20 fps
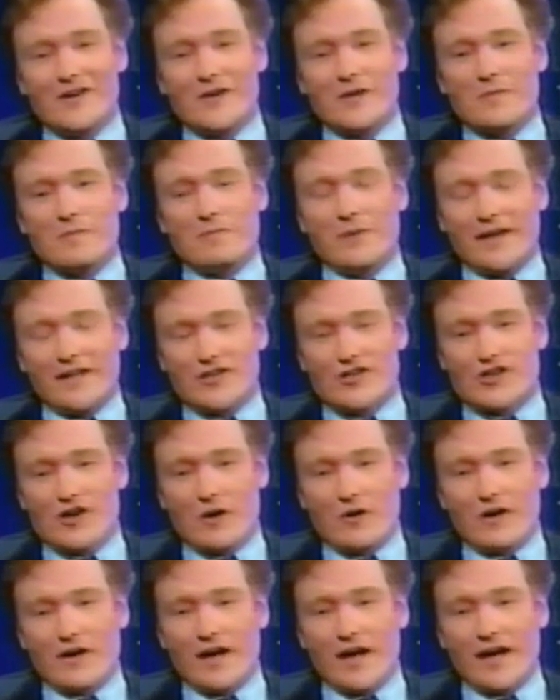Big
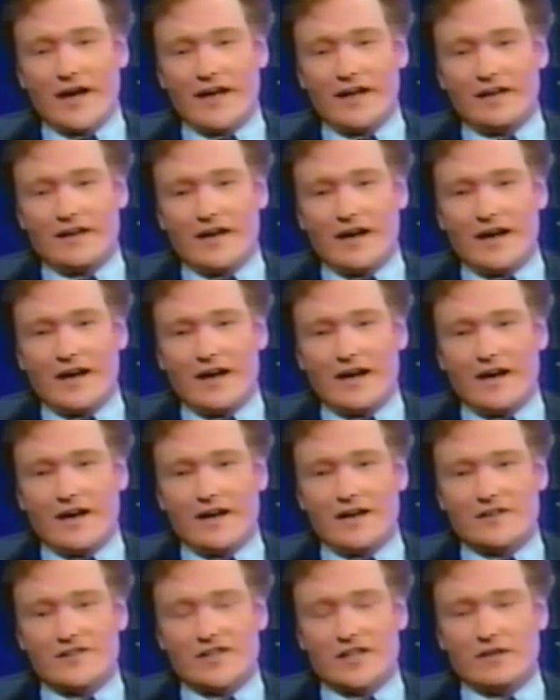show tonight.
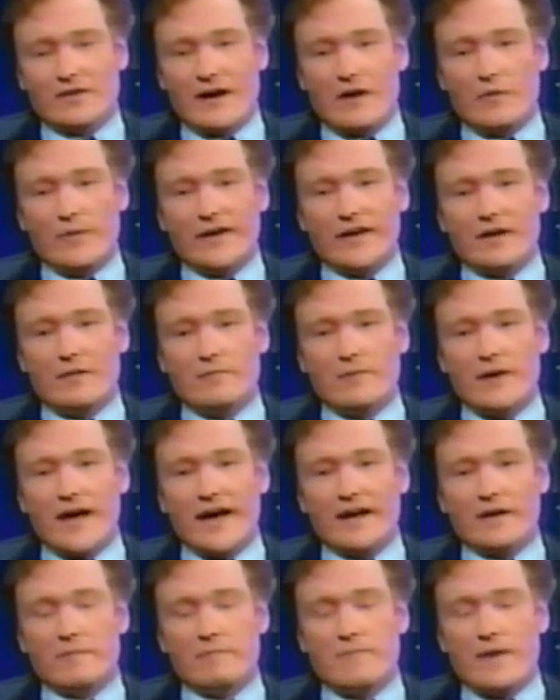Stick around. When we come
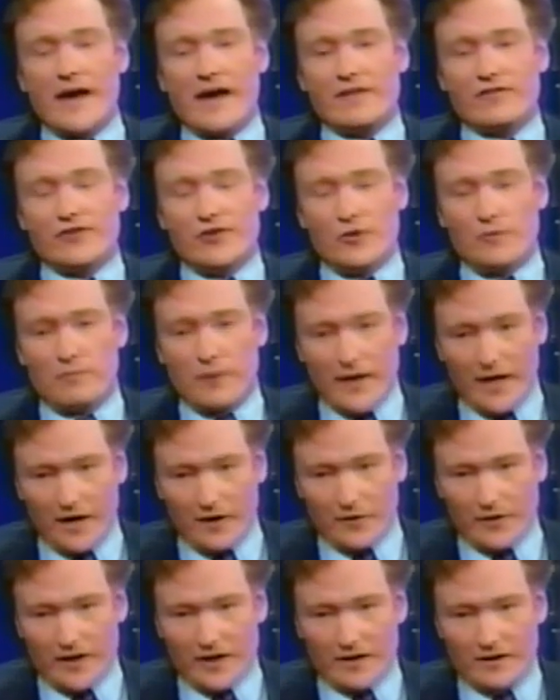back, Matthew
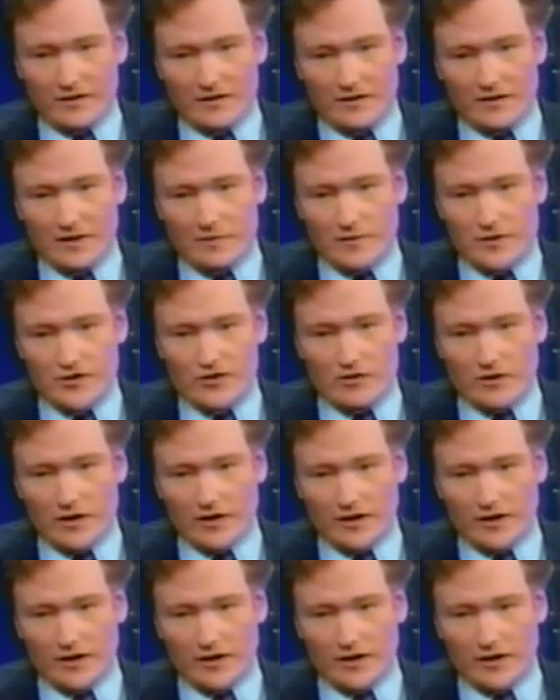Perry going to be joining